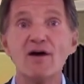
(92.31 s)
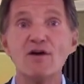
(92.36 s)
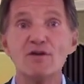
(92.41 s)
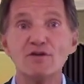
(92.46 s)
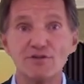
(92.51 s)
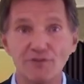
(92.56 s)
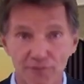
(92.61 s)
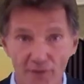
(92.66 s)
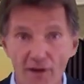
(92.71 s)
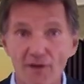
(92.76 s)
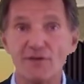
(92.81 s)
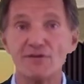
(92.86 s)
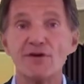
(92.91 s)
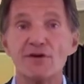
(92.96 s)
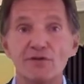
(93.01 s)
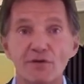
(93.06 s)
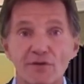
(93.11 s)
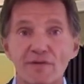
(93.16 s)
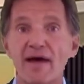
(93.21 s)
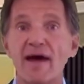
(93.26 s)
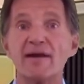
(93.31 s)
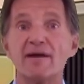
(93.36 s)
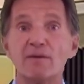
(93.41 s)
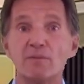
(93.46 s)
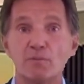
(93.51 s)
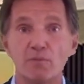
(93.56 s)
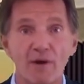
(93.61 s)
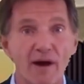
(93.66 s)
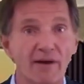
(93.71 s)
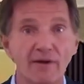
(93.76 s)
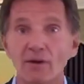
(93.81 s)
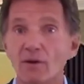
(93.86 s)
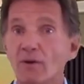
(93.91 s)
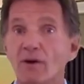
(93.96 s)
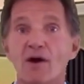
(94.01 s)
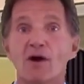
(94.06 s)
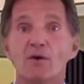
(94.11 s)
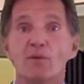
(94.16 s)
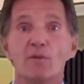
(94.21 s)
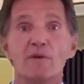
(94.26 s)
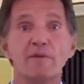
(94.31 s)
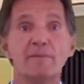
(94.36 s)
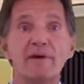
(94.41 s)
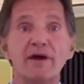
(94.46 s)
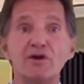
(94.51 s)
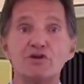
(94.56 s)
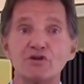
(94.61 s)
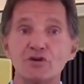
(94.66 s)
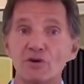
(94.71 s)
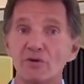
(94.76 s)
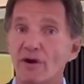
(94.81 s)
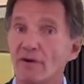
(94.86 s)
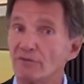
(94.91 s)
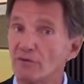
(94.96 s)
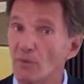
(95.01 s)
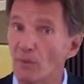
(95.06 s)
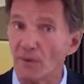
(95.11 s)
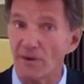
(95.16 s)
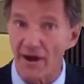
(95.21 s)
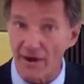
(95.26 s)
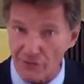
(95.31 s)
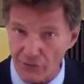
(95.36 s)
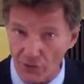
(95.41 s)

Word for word: else falls under that umbrella. We make sure everyone